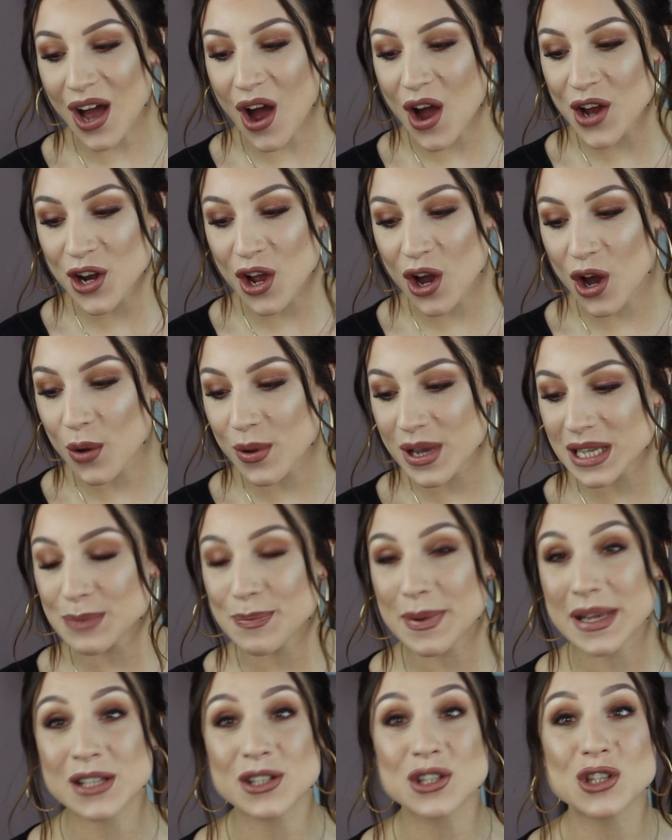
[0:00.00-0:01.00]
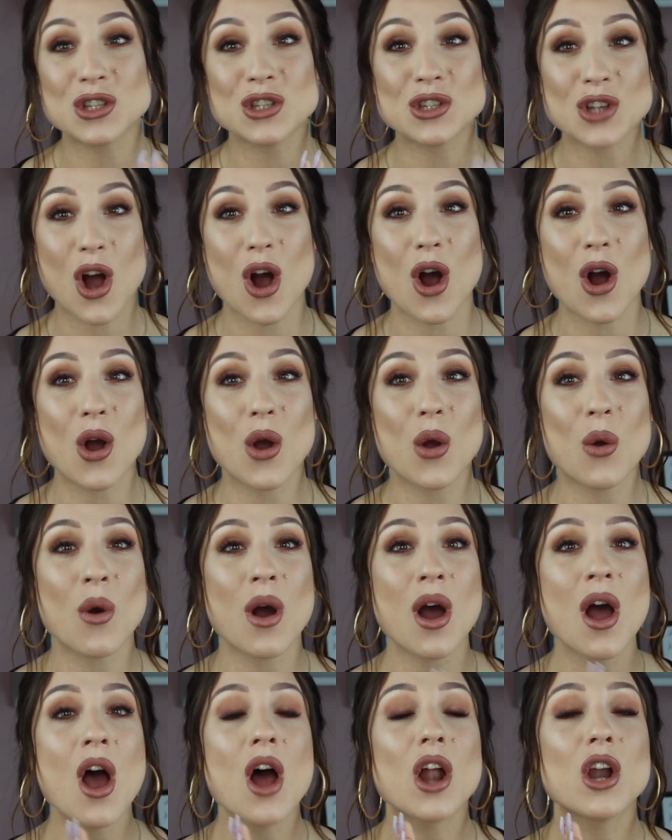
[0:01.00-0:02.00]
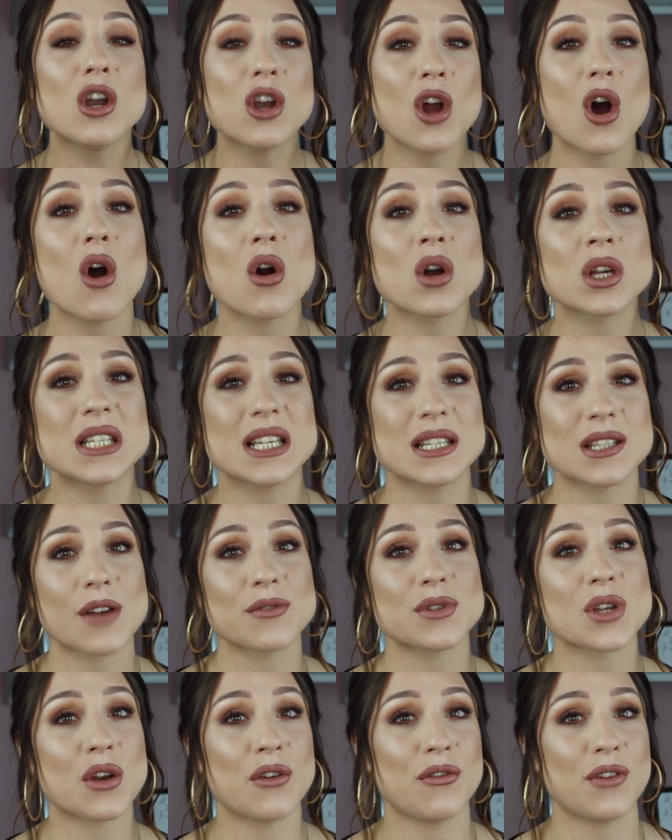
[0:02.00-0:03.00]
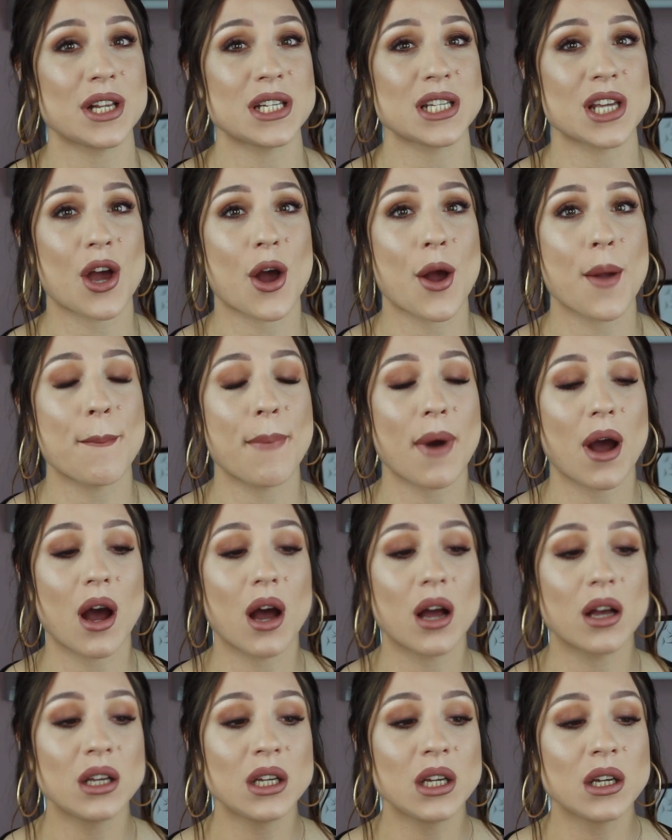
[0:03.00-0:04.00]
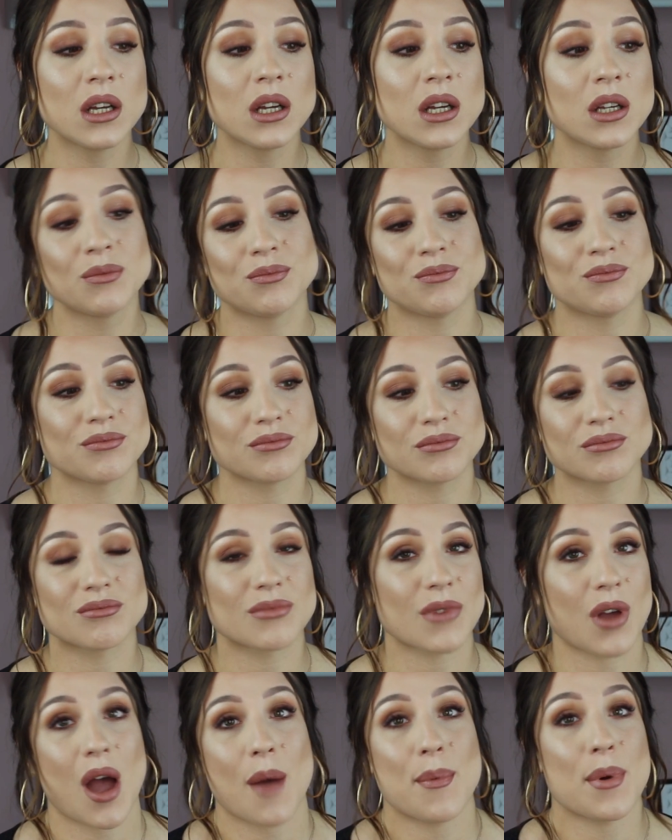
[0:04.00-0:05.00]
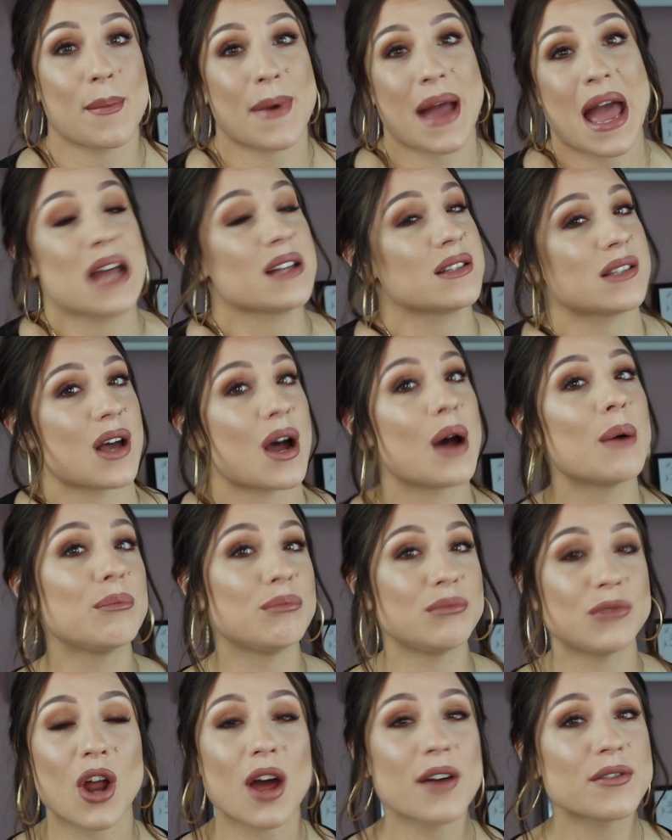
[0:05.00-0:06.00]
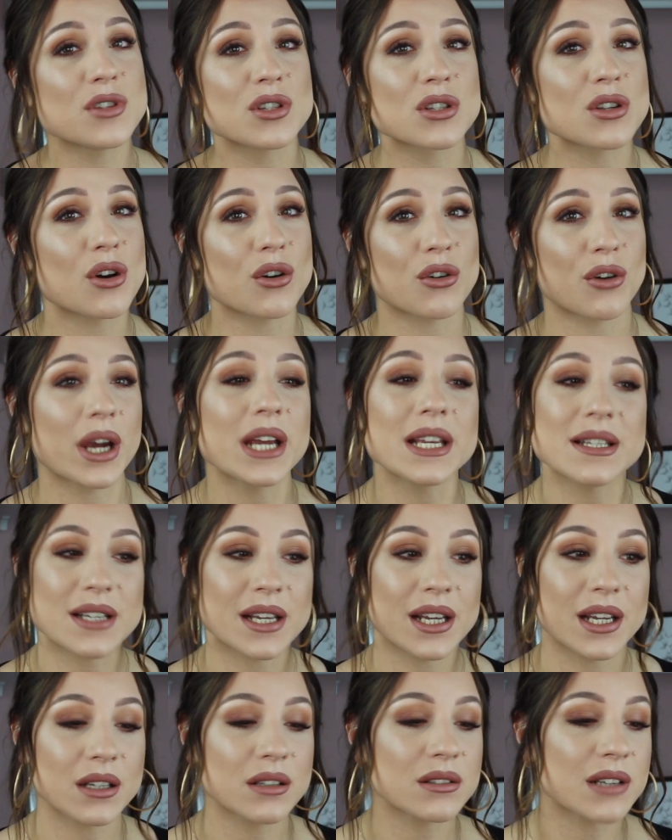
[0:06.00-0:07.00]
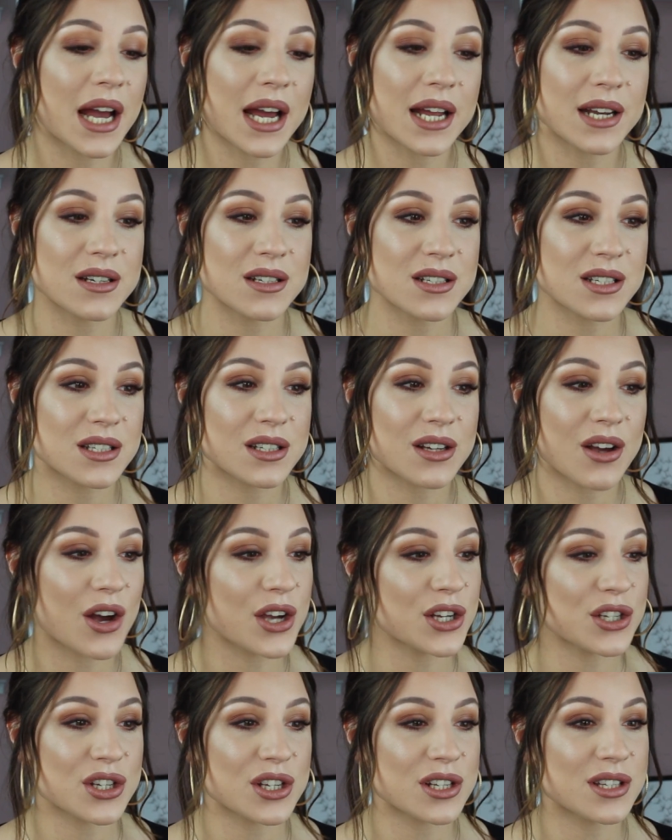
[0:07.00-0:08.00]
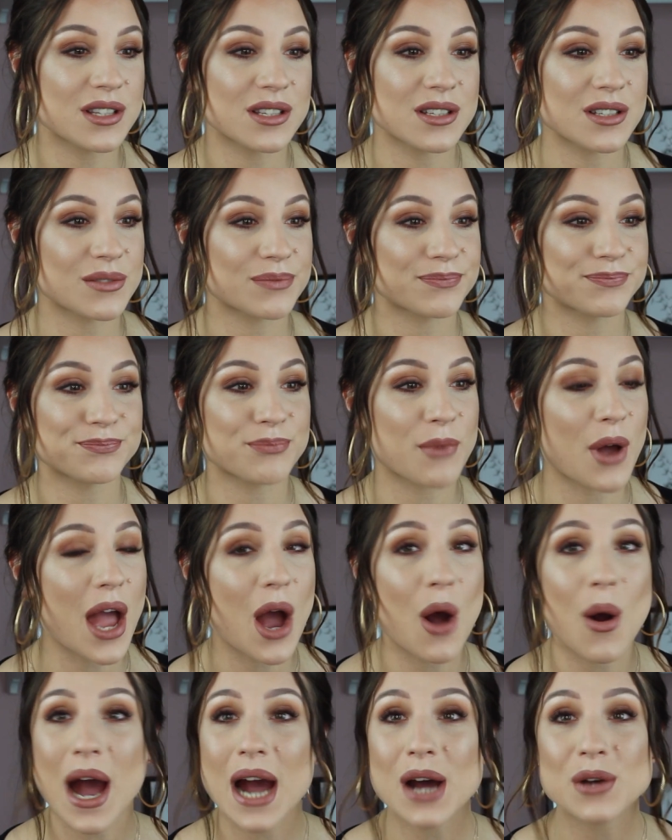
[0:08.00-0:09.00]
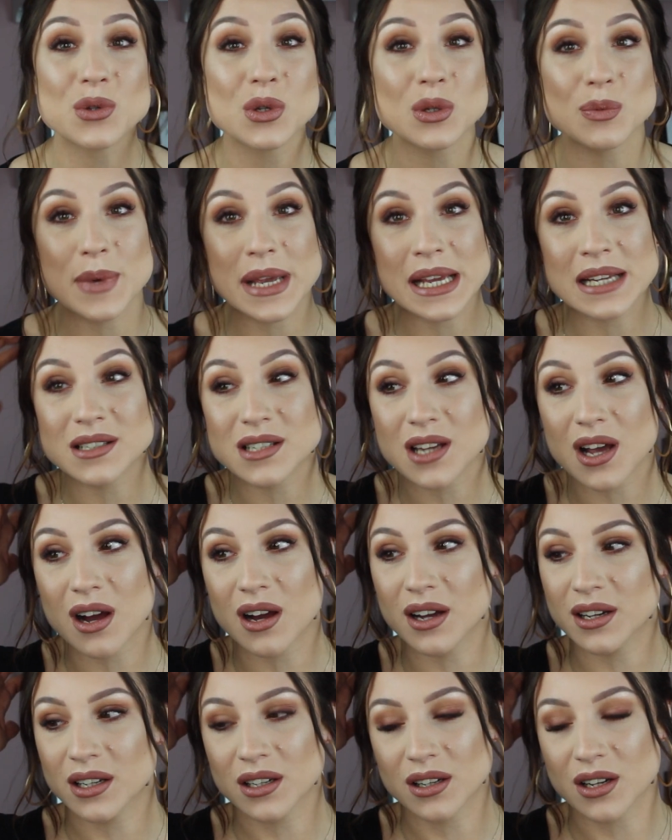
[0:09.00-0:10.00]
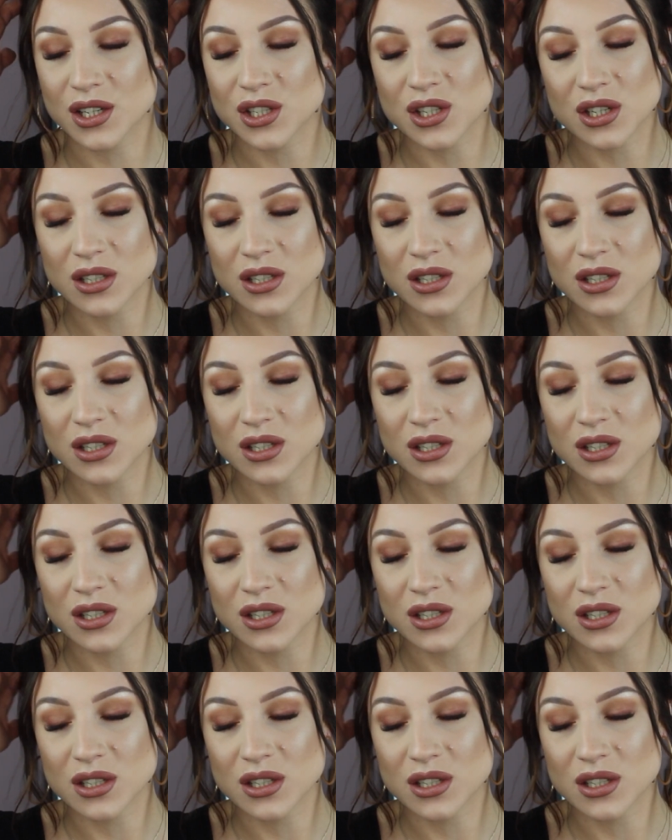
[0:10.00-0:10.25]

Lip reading: I know it's been so long since I've done a video, but I put my hands up. Life just got crazy, and my whole house was being done, and